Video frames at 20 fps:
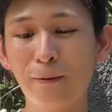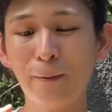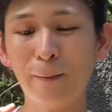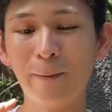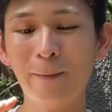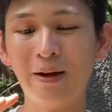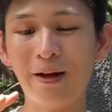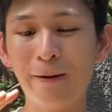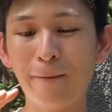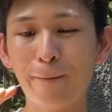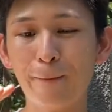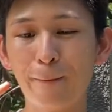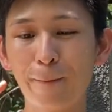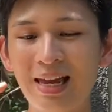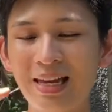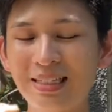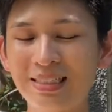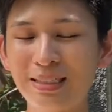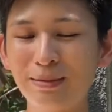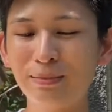but
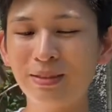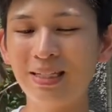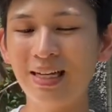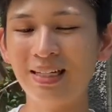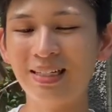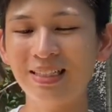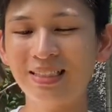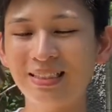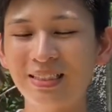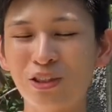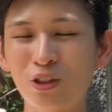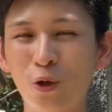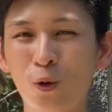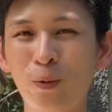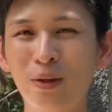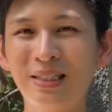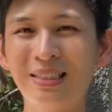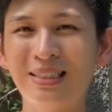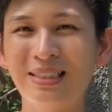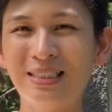it seems that this is
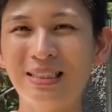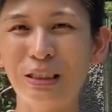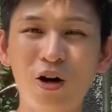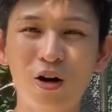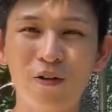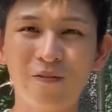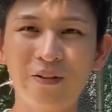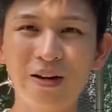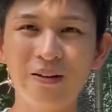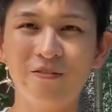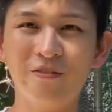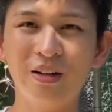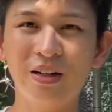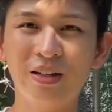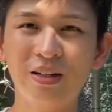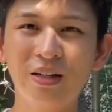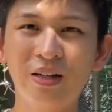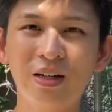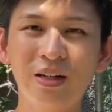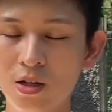always the hot favorite.
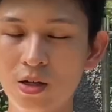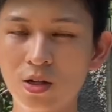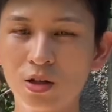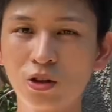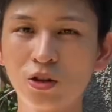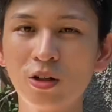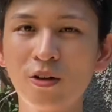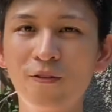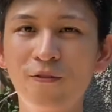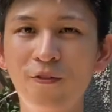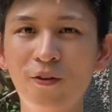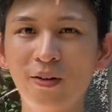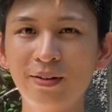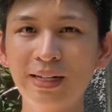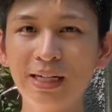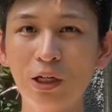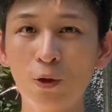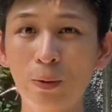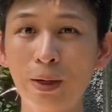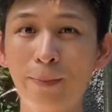So the 4
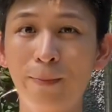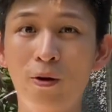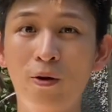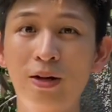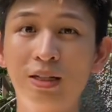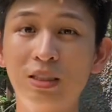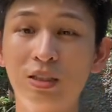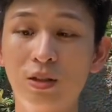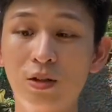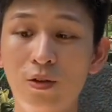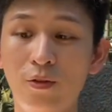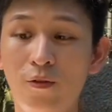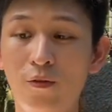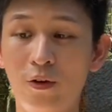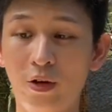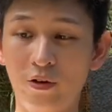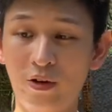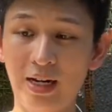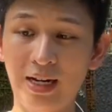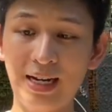takeaway points for
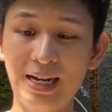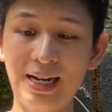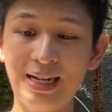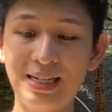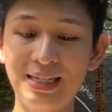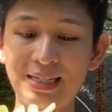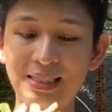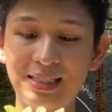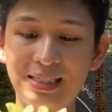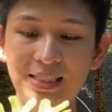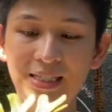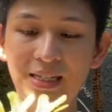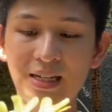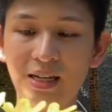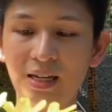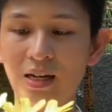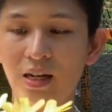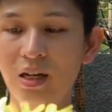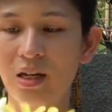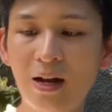the radii is
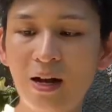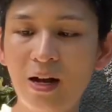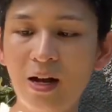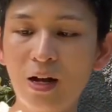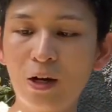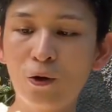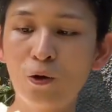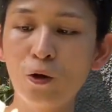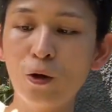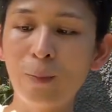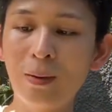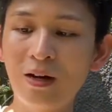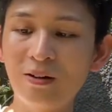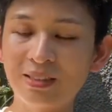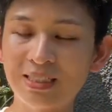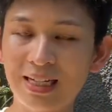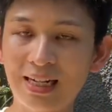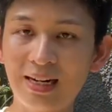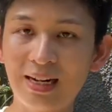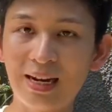good amount of
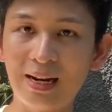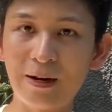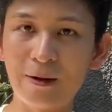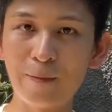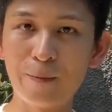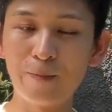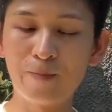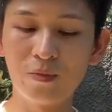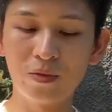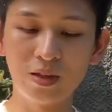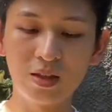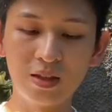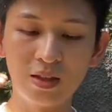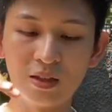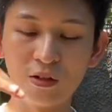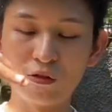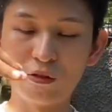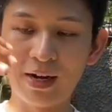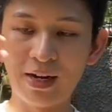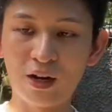sunlight, the
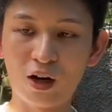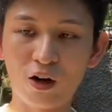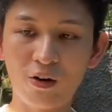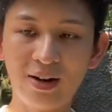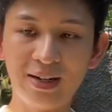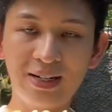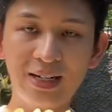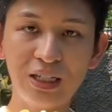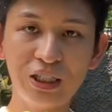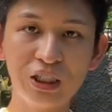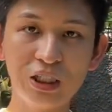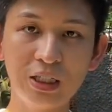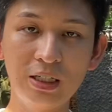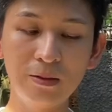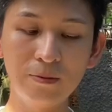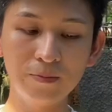right orientation,